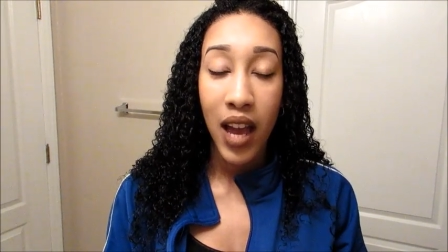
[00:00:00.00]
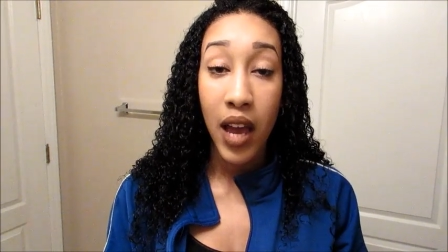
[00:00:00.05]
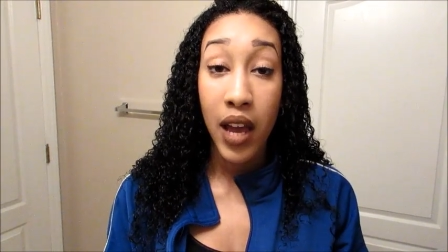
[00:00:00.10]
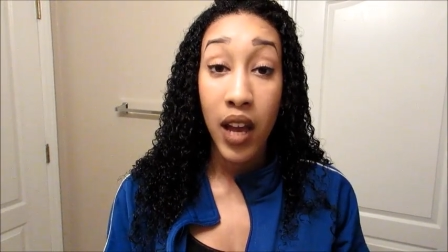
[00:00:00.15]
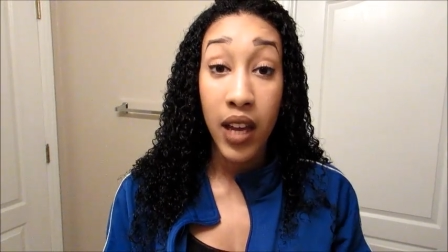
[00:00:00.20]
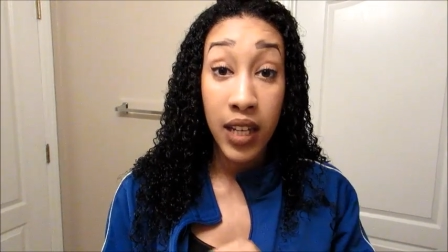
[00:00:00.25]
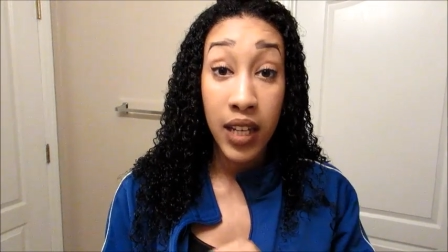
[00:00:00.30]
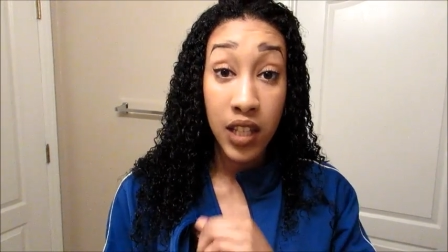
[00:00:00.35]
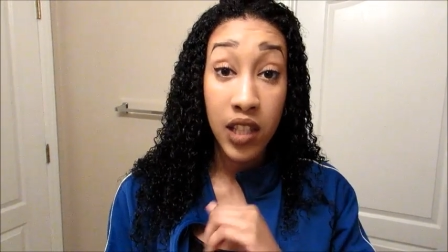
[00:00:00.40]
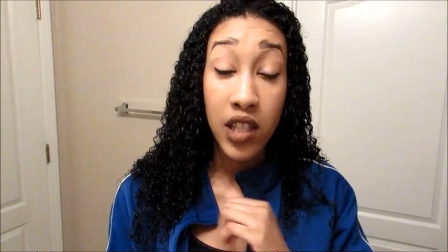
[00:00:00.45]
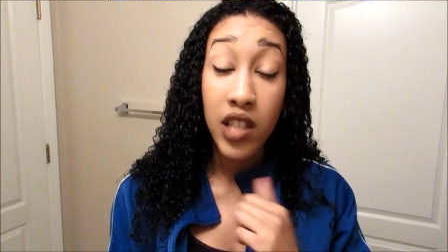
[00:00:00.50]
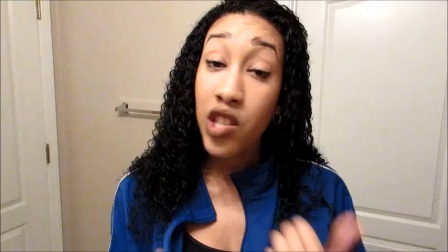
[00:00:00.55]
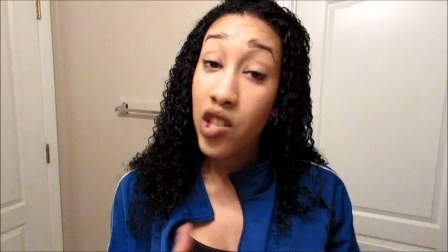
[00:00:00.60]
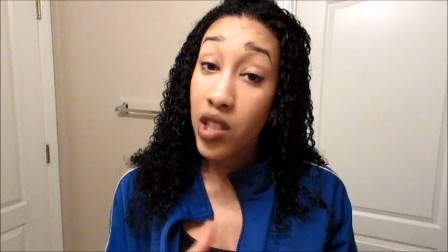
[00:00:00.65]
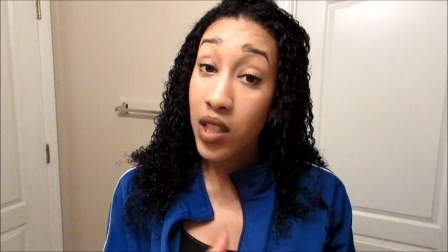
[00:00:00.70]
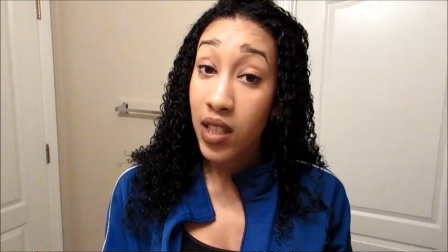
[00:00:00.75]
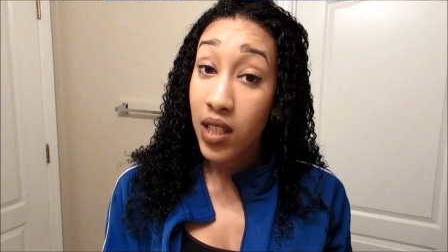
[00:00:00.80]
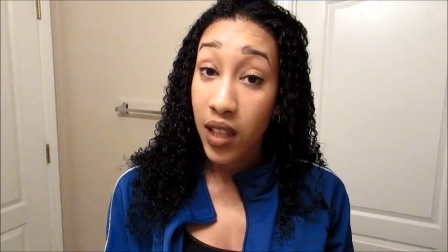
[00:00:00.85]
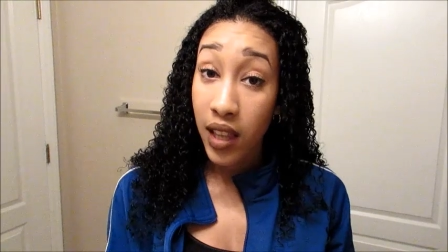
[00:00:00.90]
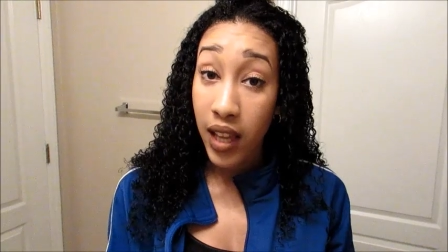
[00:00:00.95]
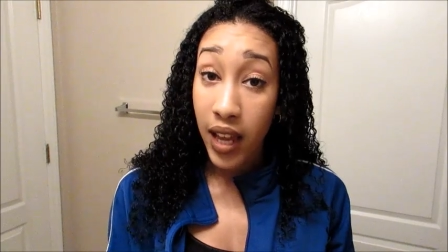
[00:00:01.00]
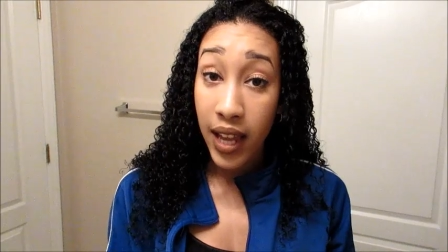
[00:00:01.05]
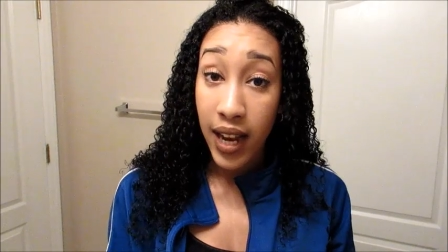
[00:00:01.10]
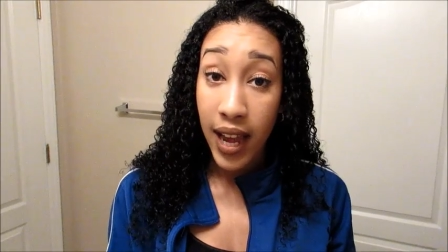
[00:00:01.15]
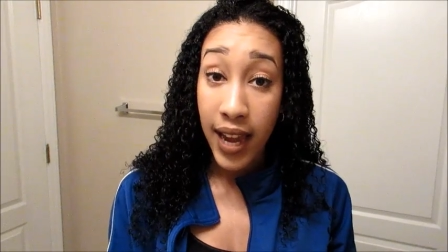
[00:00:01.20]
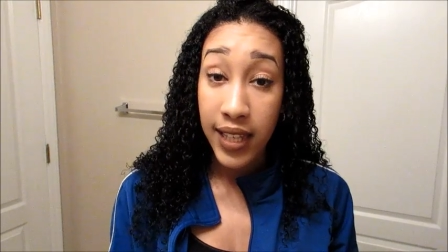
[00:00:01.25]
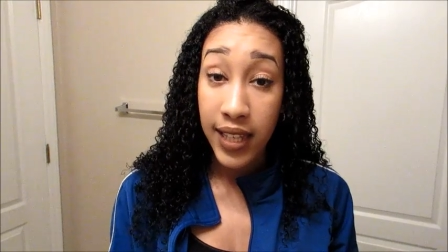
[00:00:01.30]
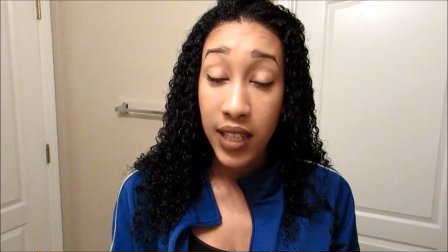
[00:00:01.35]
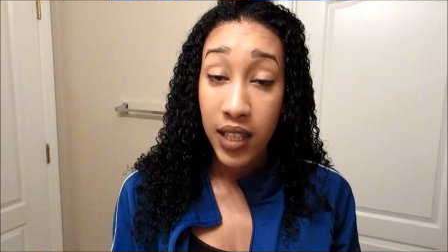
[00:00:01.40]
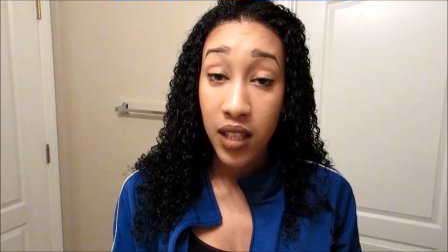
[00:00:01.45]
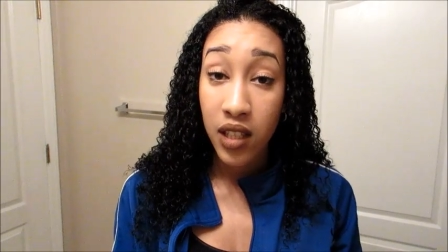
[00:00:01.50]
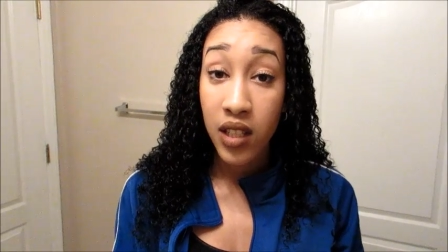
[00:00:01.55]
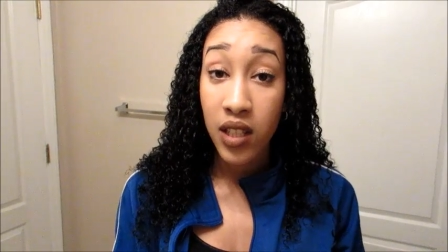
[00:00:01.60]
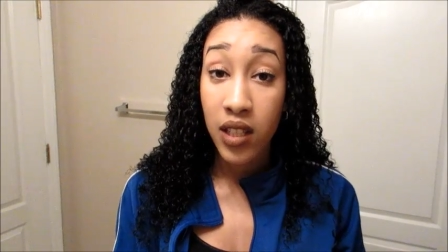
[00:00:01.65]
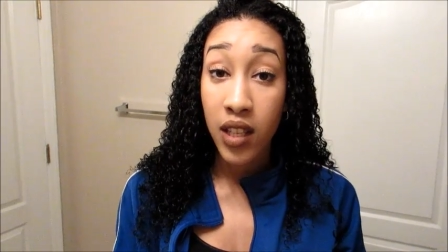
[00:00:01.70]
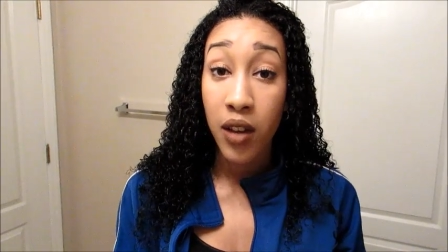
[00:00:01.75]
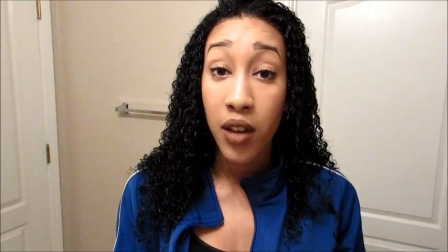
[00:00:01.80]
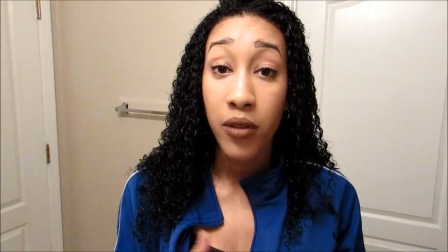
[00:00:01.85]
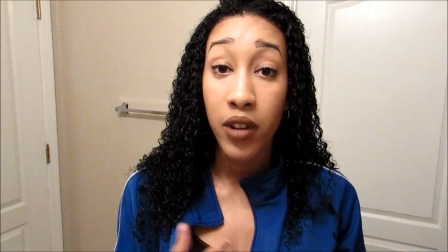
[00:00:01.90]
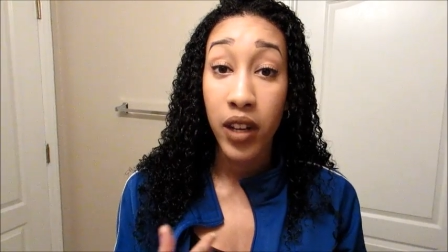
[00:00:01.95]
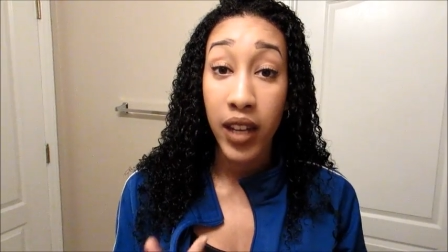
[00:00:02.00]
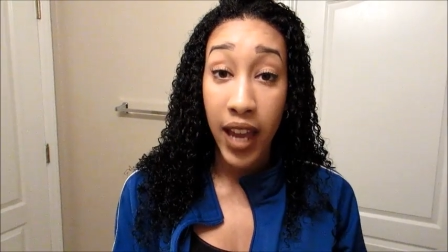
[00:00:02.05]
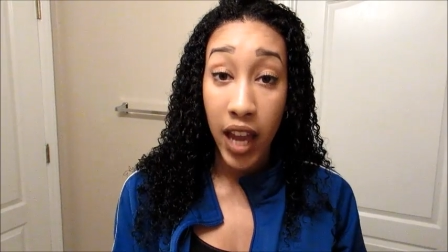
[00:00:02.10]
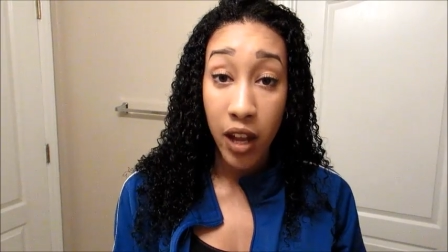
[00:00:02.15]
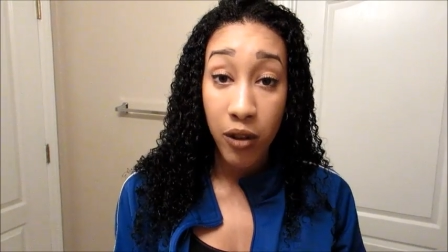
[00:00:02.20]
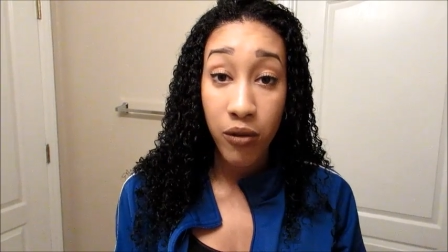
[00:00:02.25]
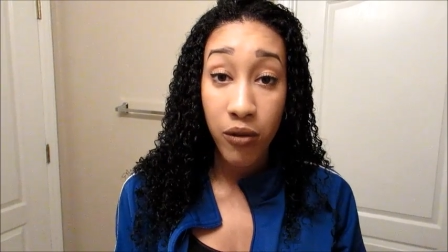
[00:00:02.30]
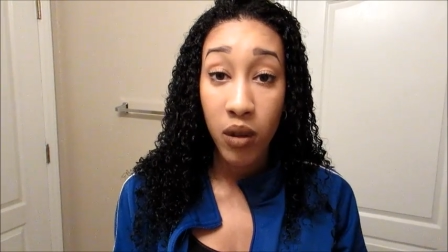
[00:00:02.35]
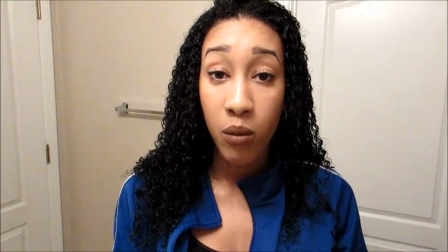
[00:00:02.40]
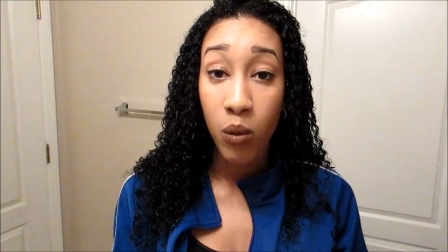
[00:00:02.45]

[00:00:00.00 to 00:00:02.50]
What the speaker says: In addition to that, I did discover Kenra